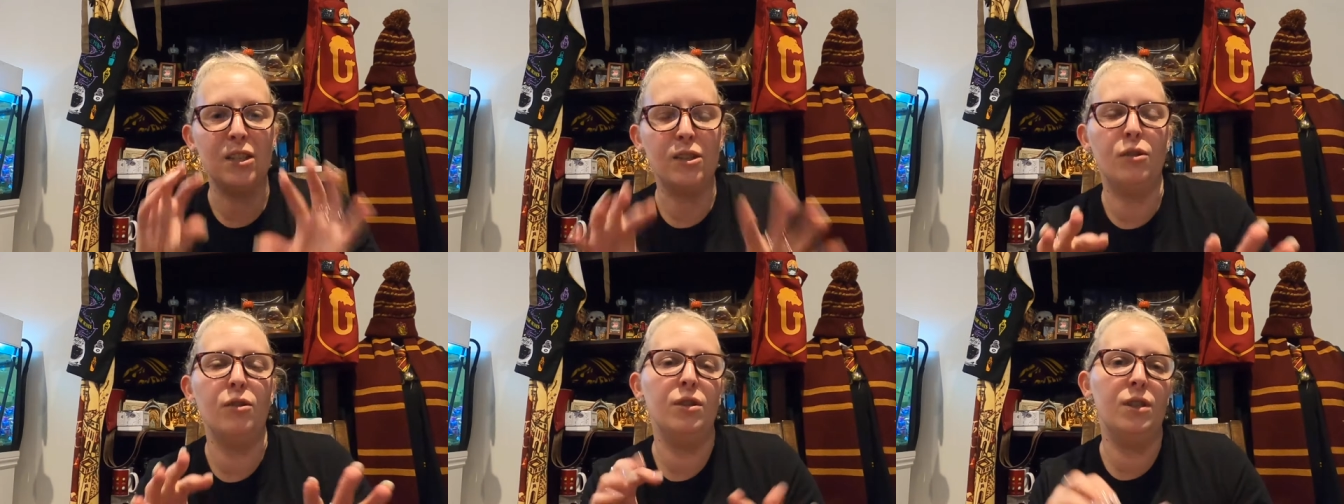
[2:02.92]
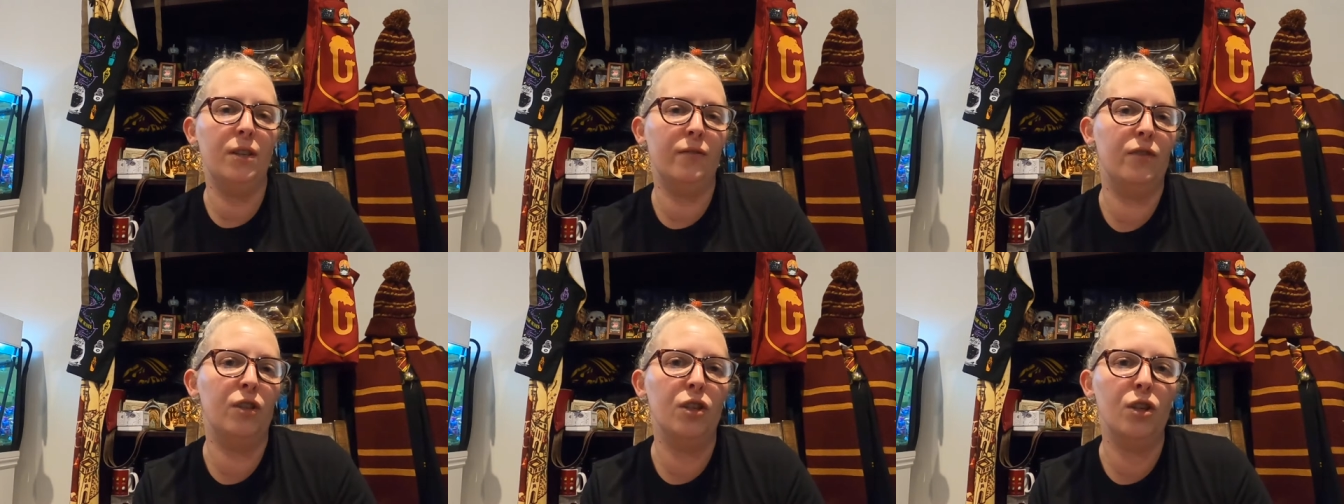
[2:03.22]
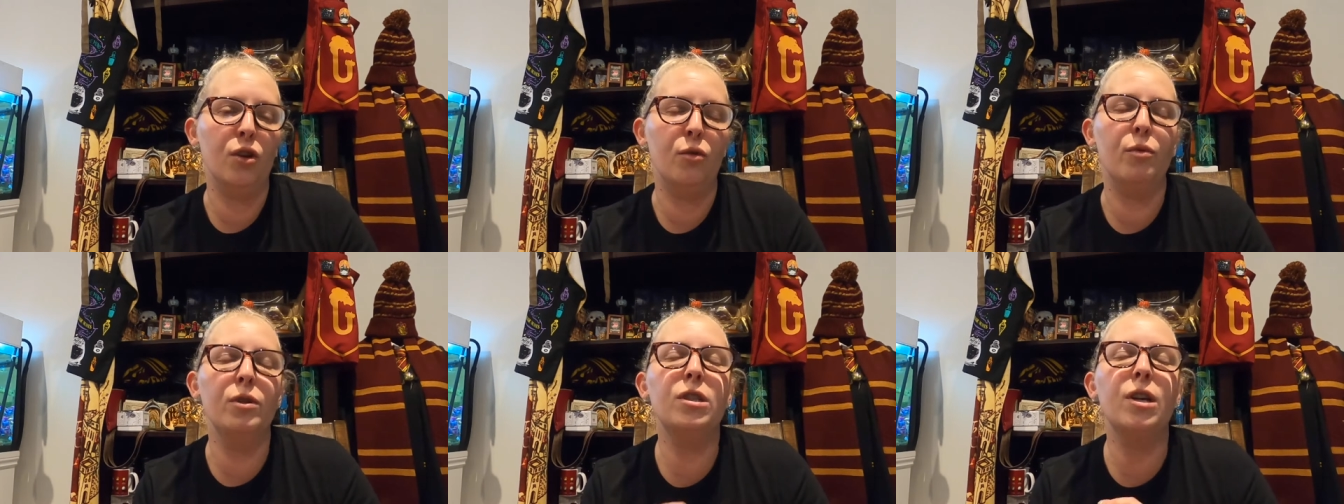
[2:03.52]
exclusive to
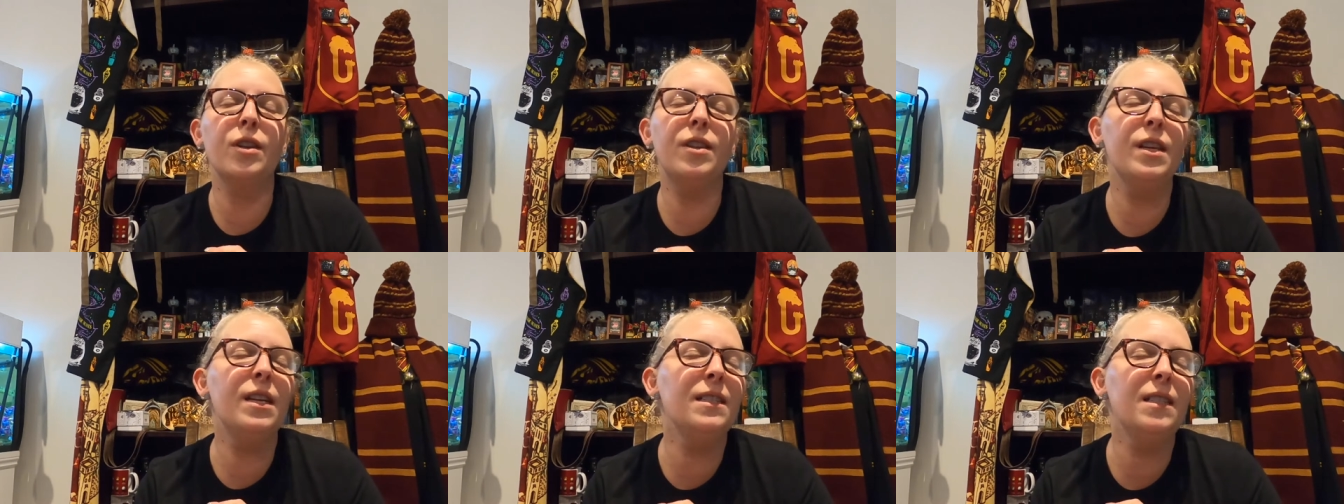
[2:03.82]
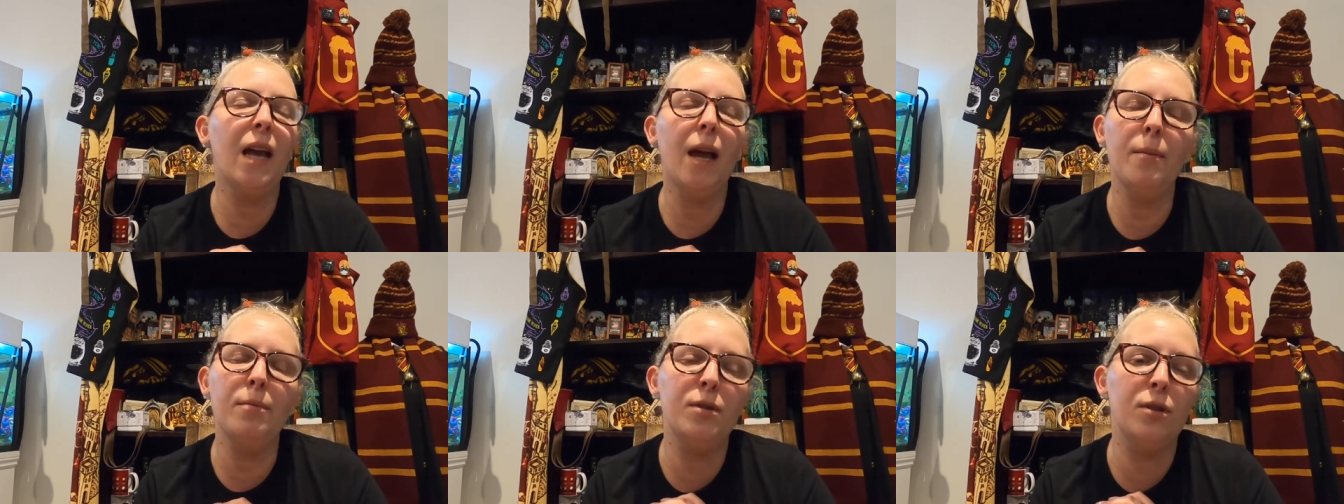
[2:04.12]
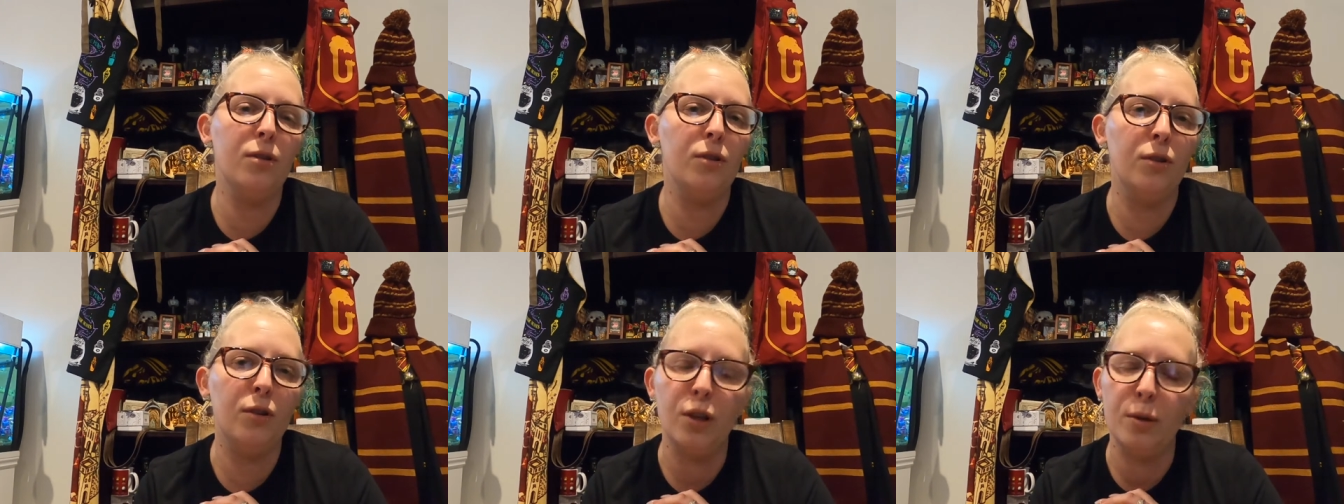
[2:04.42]
you, which I think is
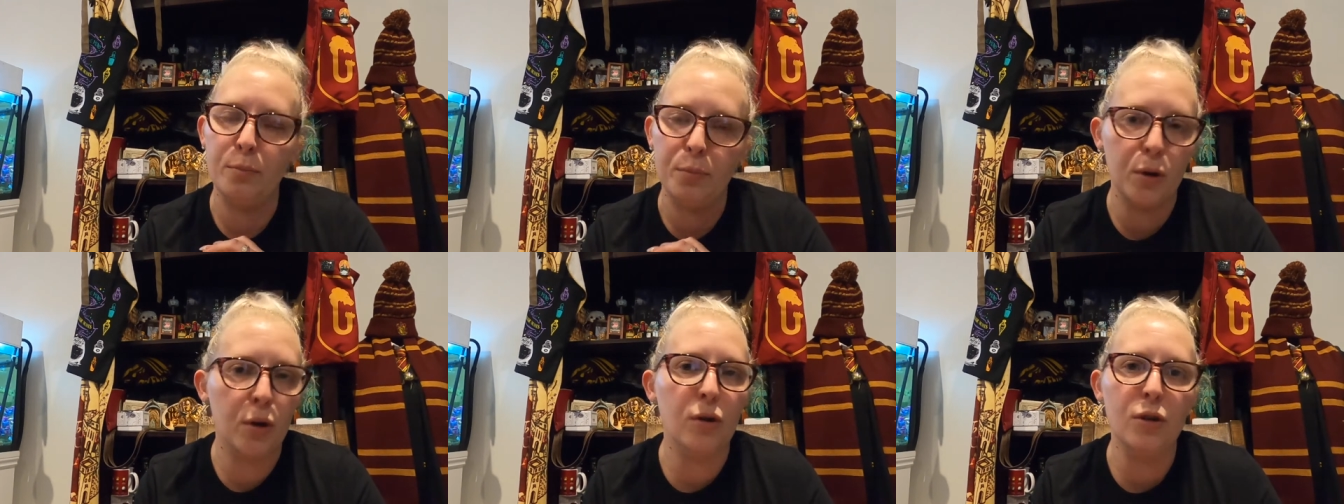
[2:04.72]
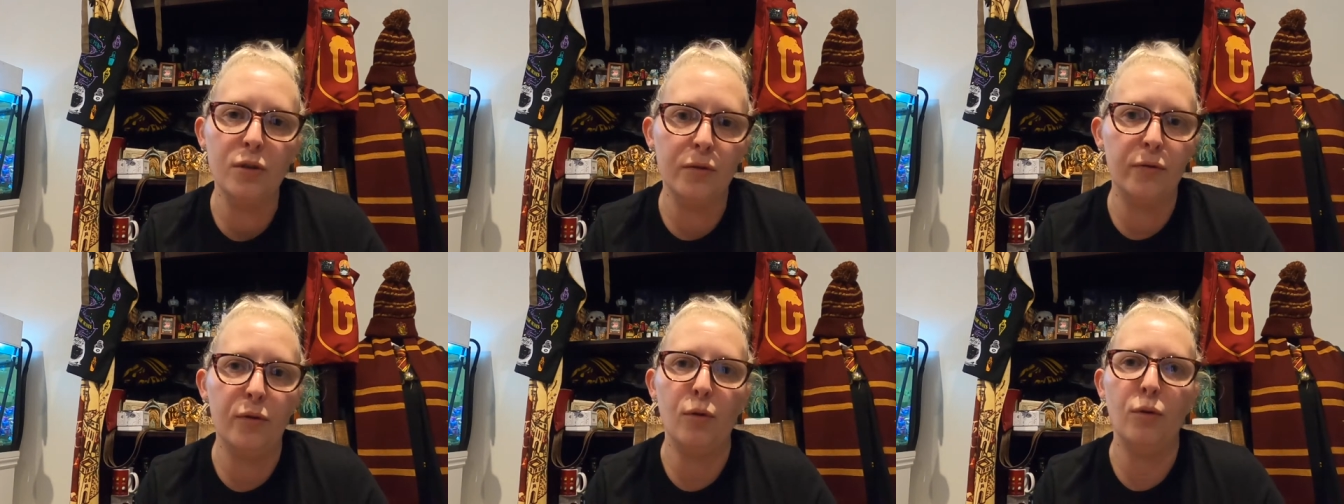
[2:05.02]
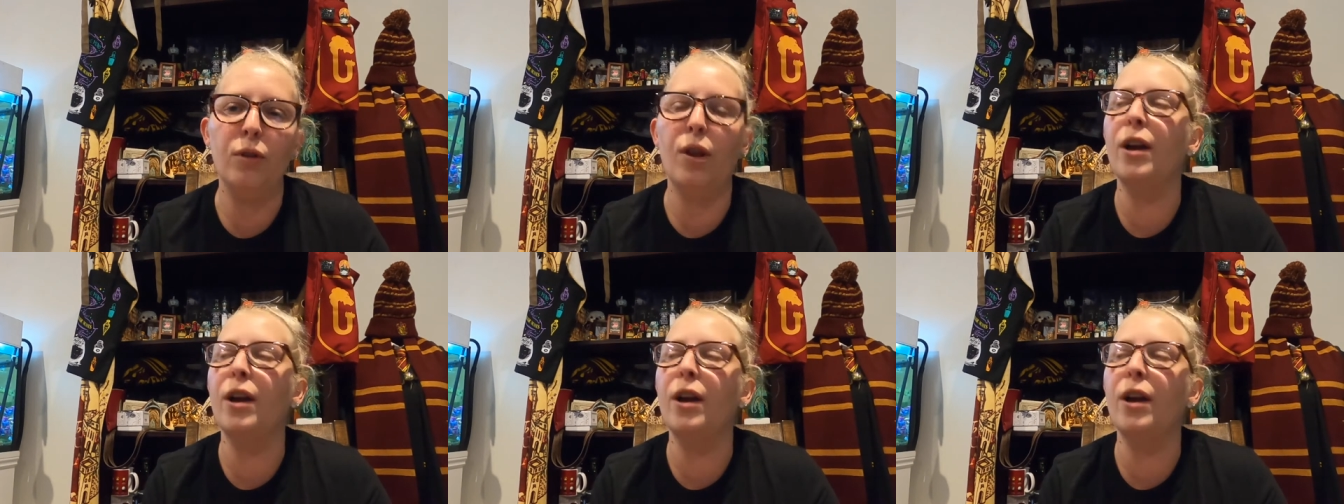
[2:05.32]
absolutely beautiful.